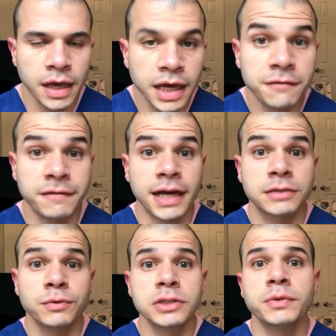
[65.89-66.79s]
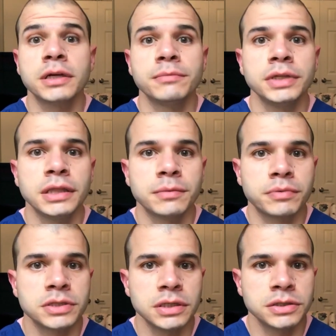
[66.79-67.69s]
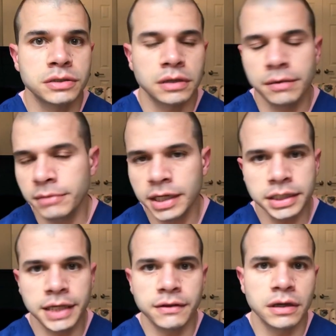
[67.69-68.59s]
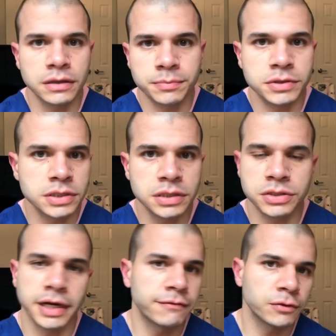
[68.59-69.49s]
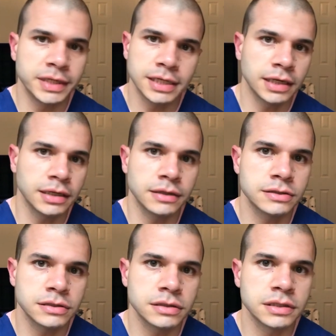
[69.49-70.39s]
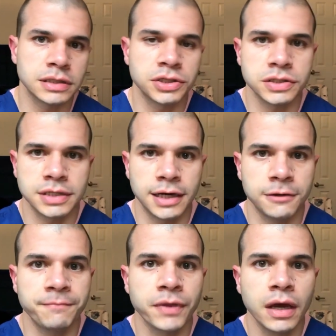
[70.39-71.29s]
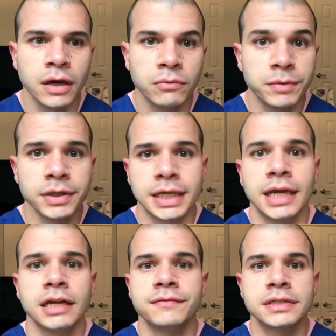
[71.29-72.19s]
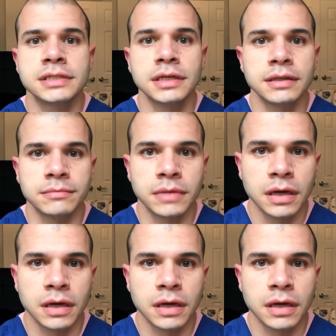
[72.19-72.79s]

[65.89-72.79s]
In fact, once we complete the procedure, immediately at the end of the procedure, after we tighten the stitches down, we really can't even see them.